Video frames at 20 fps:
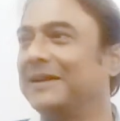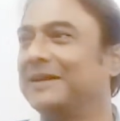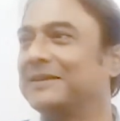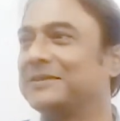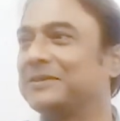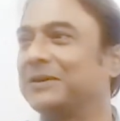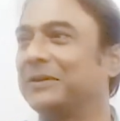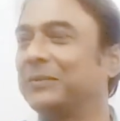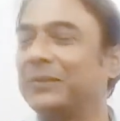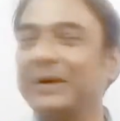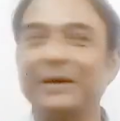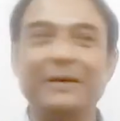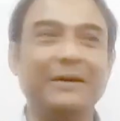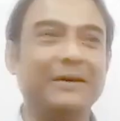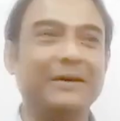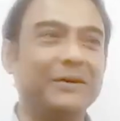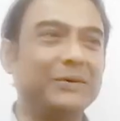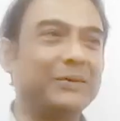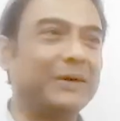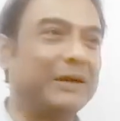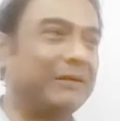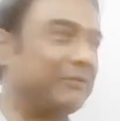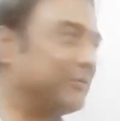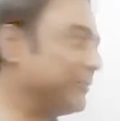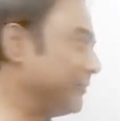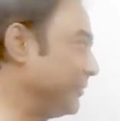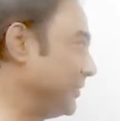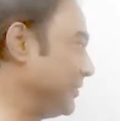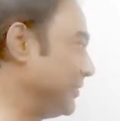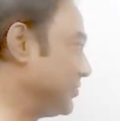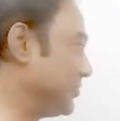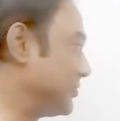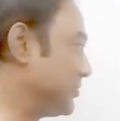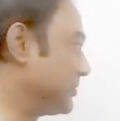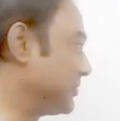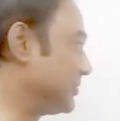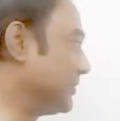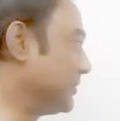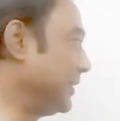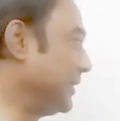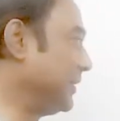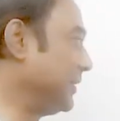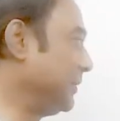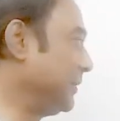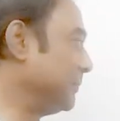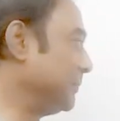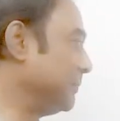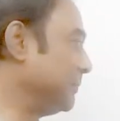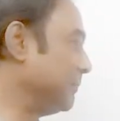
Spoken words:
So in 1 hour you have to finish writing.